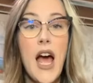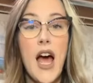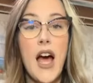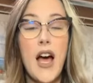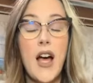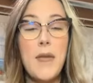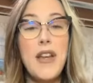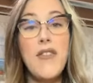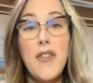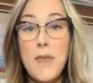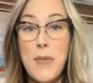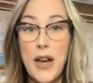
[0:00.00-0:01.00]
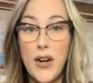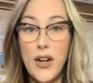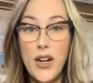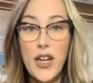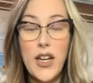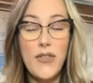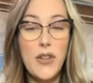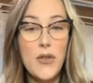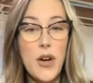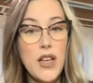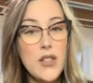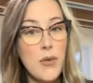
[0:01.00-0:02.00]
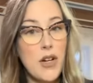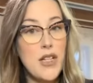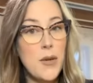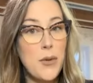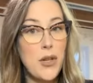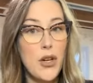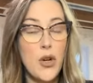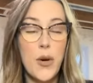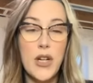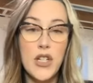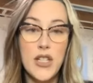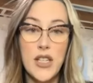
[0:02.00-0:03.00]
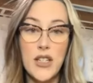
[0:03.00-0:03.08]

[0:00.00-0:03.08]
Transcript: uh, even better, if you guys wanted to put your questions